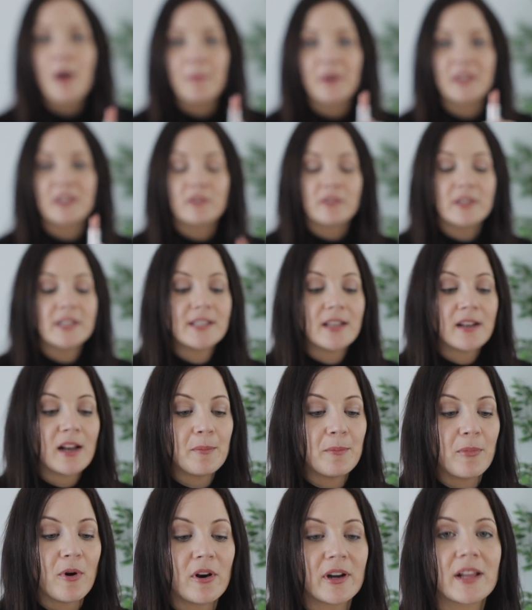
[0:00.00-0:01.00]
but the reason I
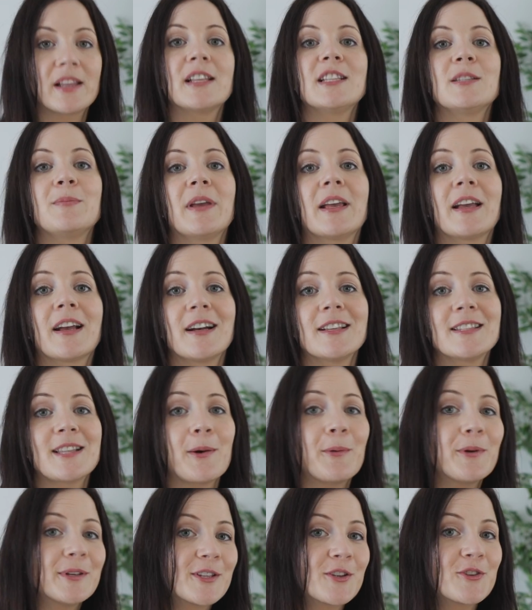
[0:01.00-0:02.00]
bought it is because
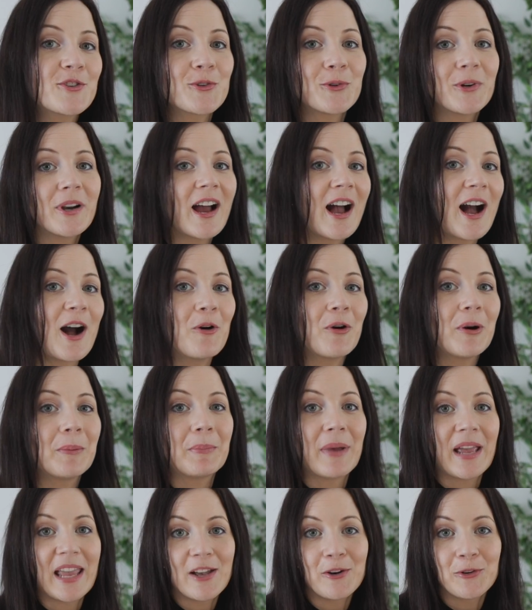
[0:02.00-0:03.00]
I wasn't sure how a
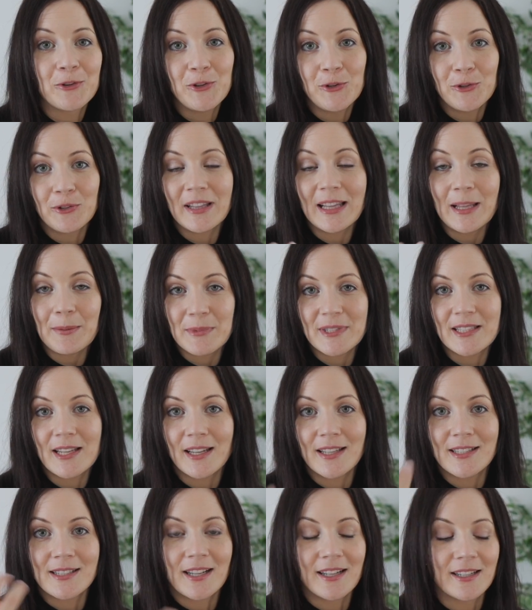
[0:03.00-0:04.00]
pale nude
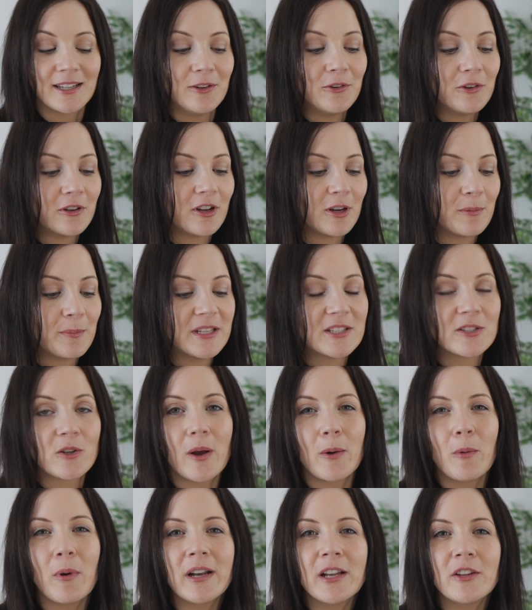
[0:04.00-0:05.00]
lipstick is gonna look on me, so
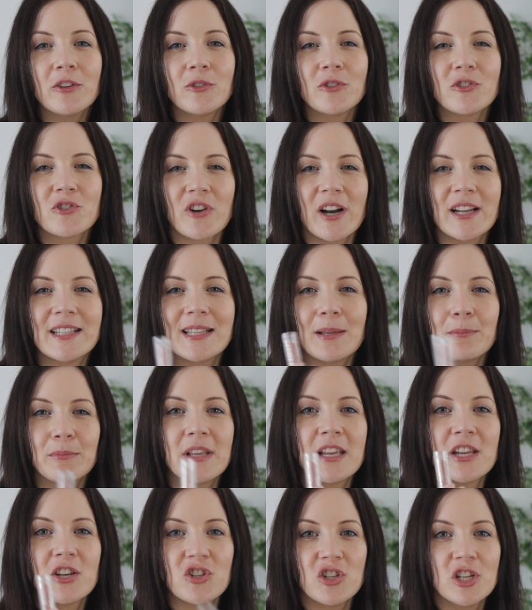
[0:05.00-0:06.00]
I wanted to try
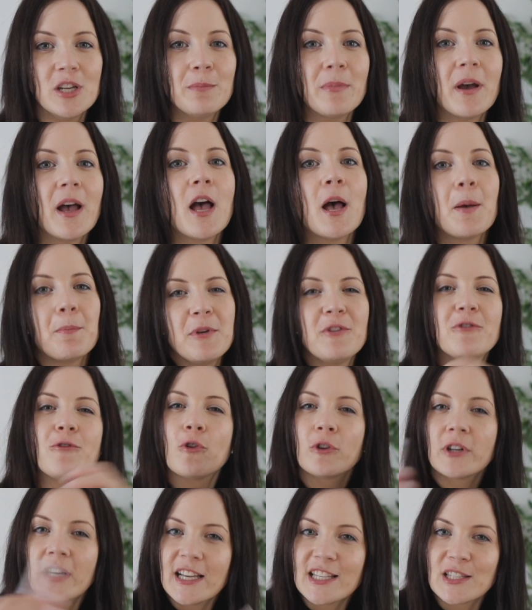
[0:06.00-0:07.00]
something cheap
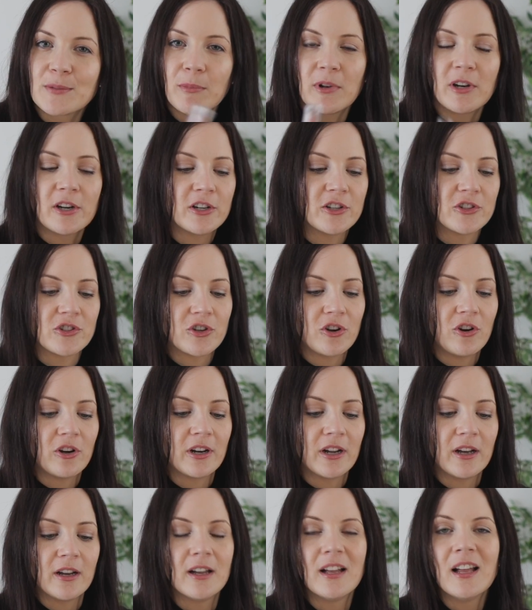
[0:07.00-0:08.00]
before I splurge
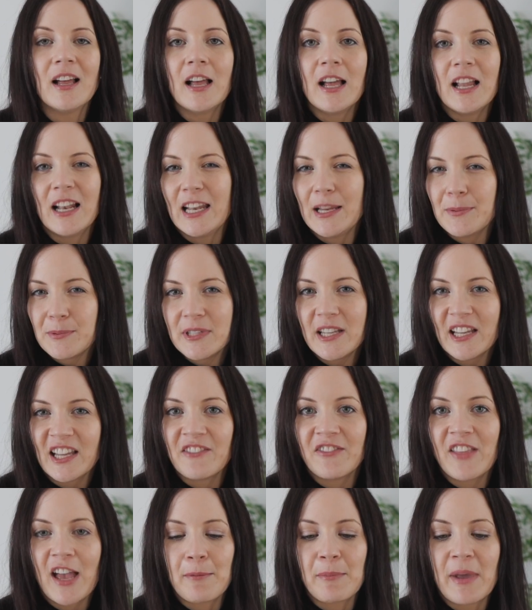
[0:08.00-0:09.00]
on a lipstick,
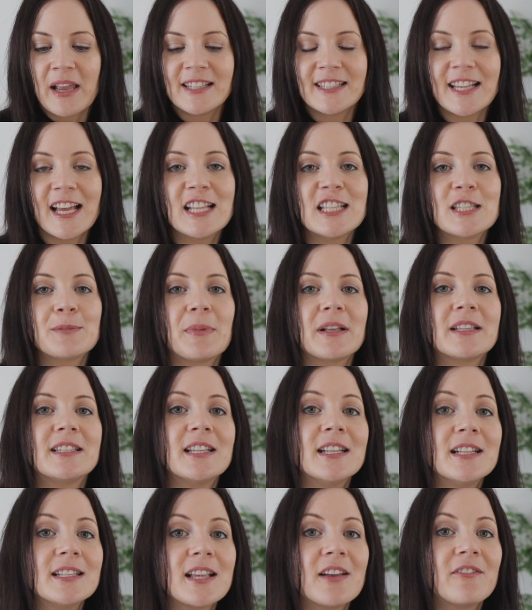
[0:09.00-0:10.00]
if that makes sense. But
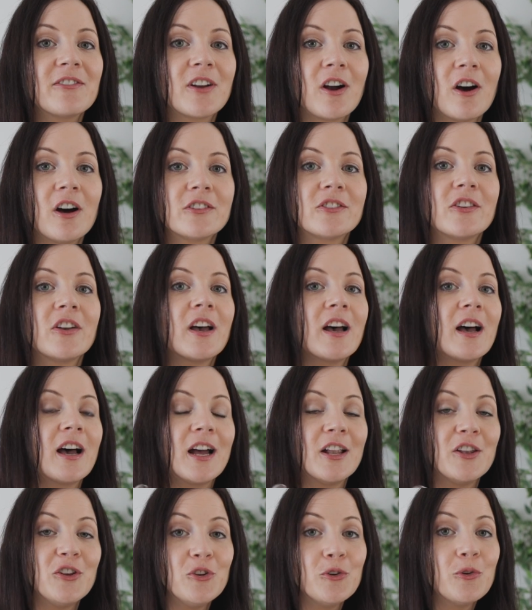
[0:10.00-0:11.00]
since I've got
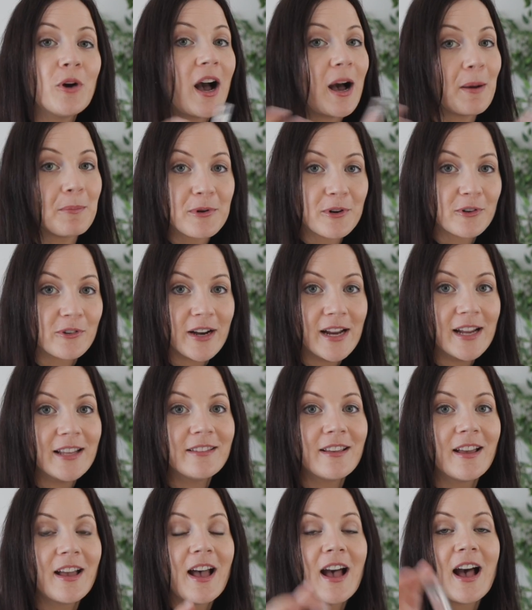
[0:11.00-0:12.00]
a new
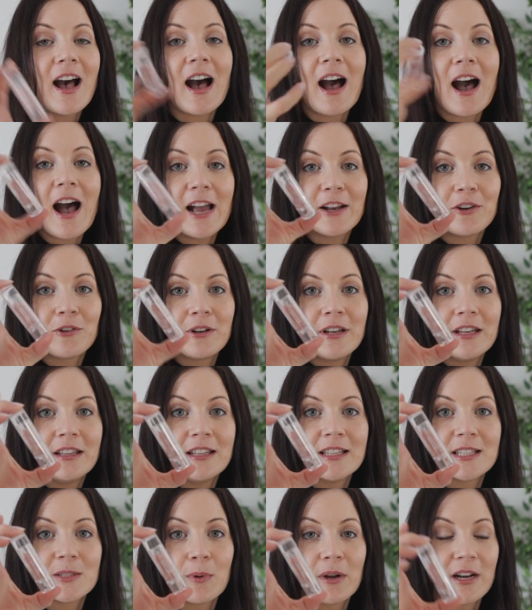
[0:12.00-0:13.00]
upgrade, I don't need
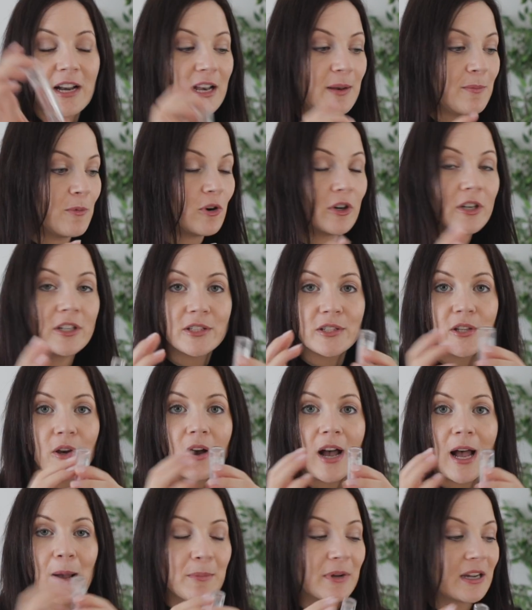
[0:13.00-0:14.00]
this one anymore,
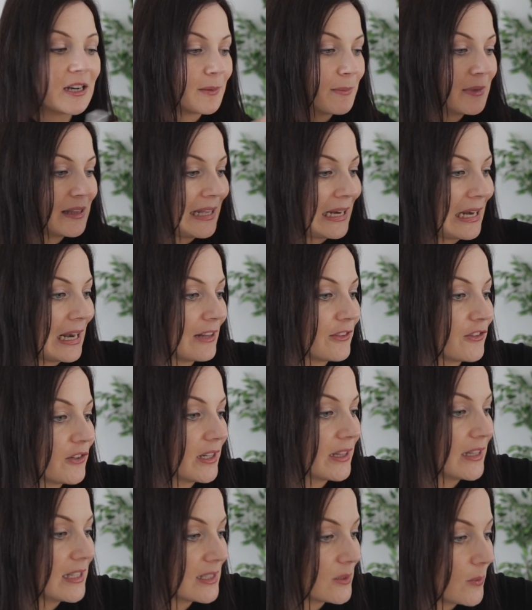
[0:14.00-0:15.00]
so I'm gonna be
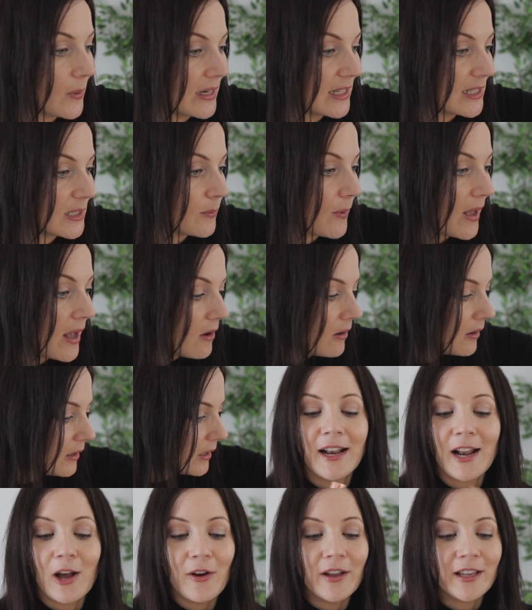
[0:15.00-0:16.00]
decluttering this one as well.
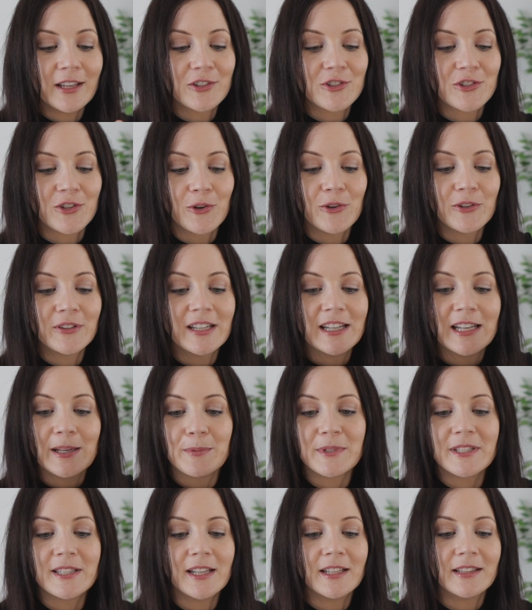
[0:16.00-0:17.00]
now I can show you the
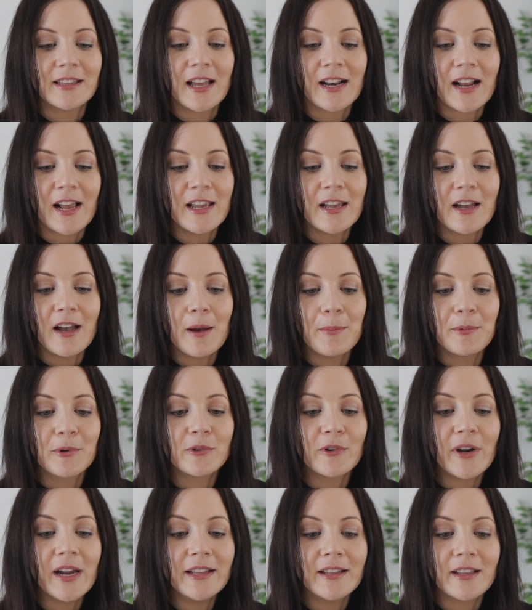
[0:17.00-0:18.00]
lipstick that I
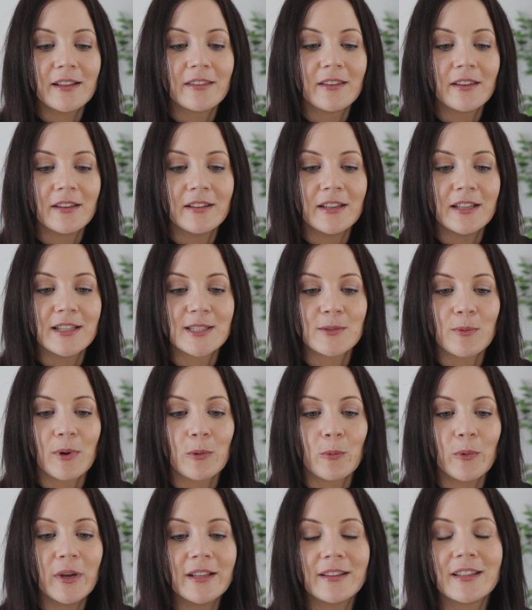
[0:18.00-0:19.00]
upgraded this
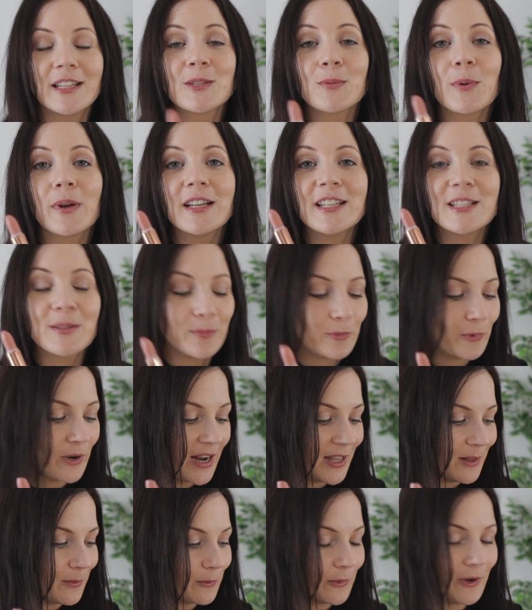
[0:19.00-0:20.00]
one with. This one is
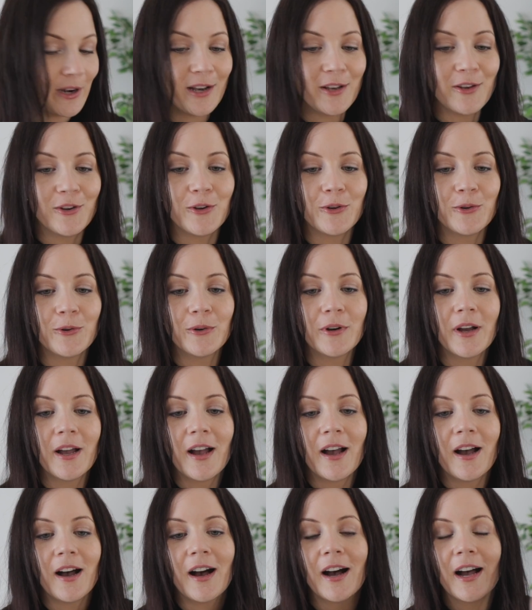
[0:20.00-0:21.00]
brand new.
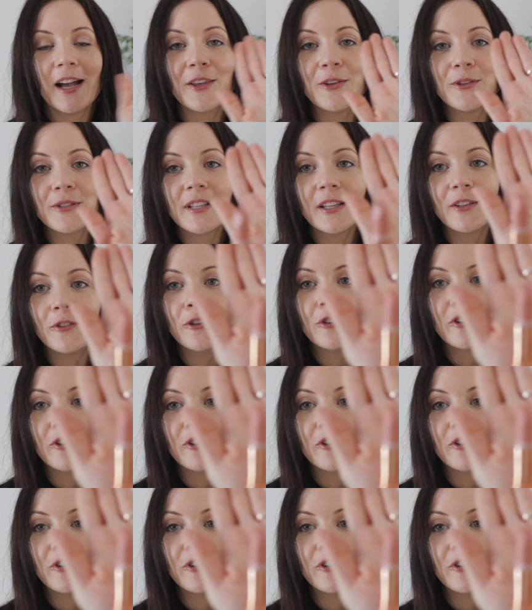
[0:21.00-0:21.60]
I used it 2